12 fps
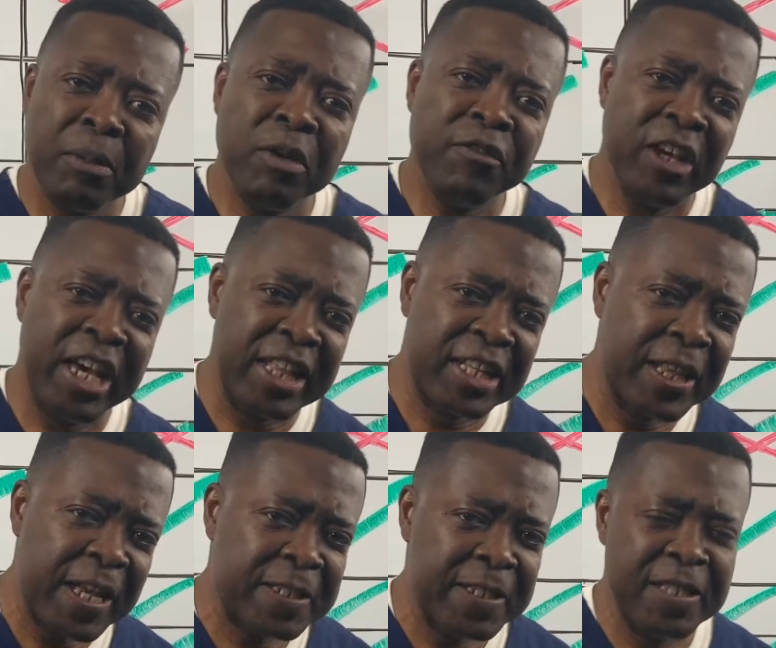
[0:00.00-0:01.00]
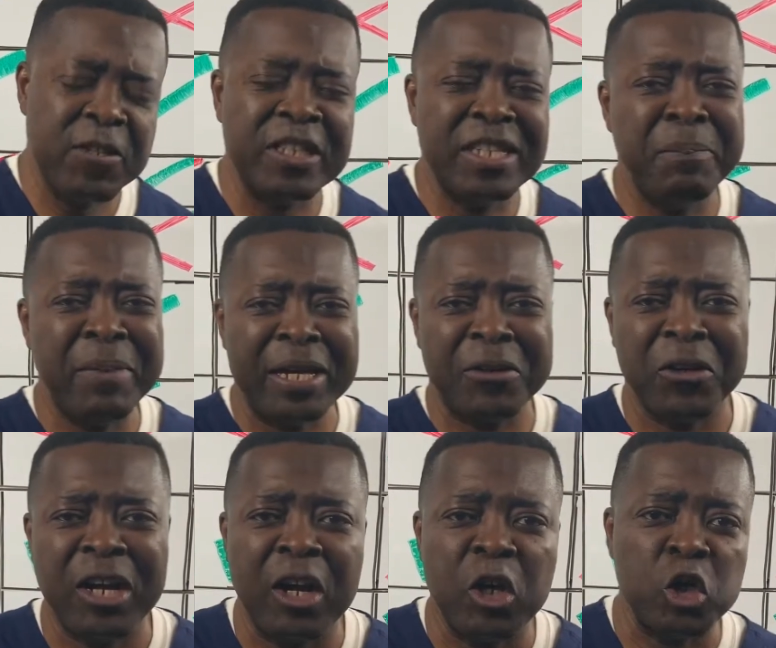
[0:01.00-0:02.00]
with the NCLEX, it doesn't matter
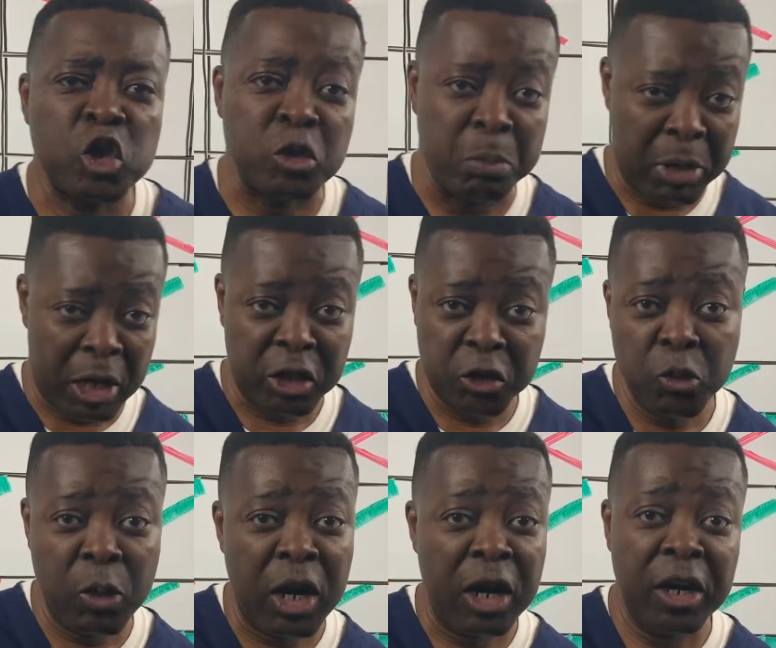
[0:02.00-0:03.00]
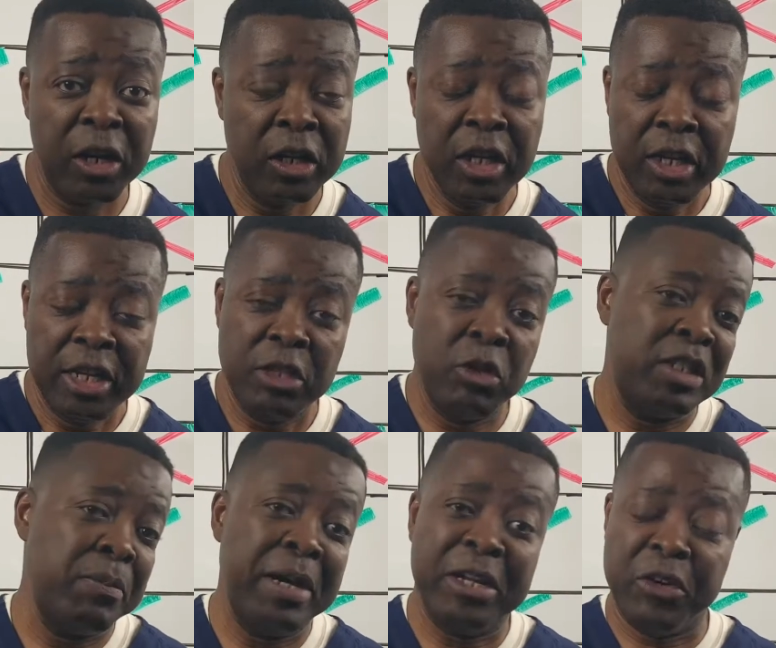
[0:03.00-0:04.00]
how smart you are. It
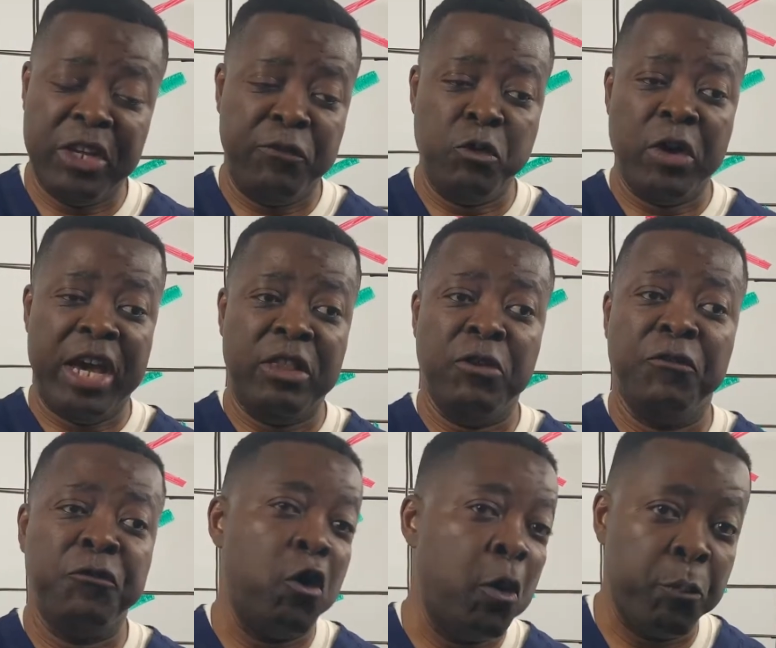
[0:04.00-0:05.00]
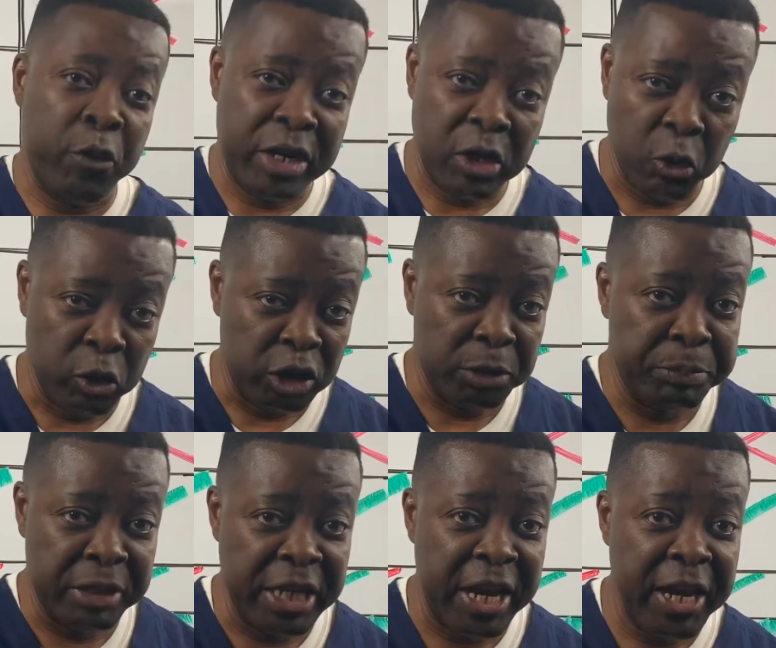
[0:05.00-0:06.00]
doesn't matter if you had a 4.0
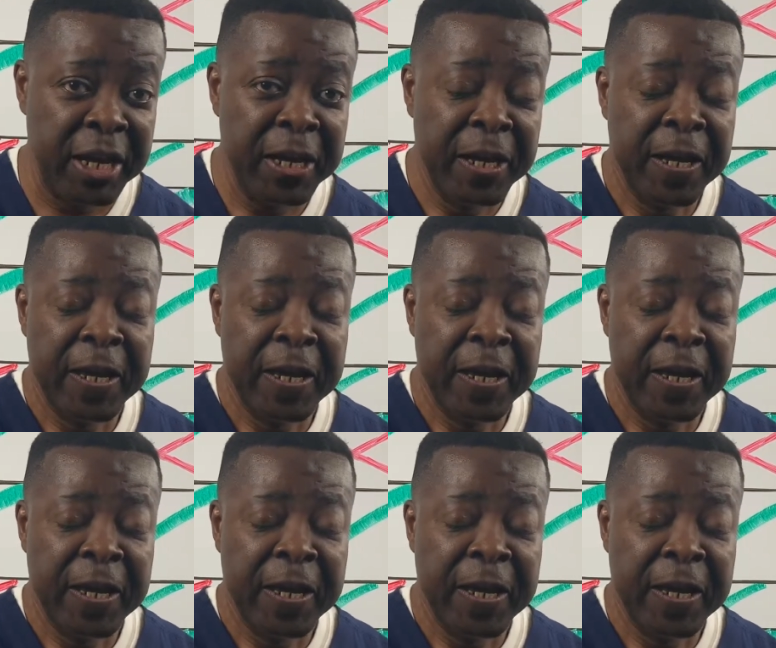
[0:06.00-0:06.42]
GPA.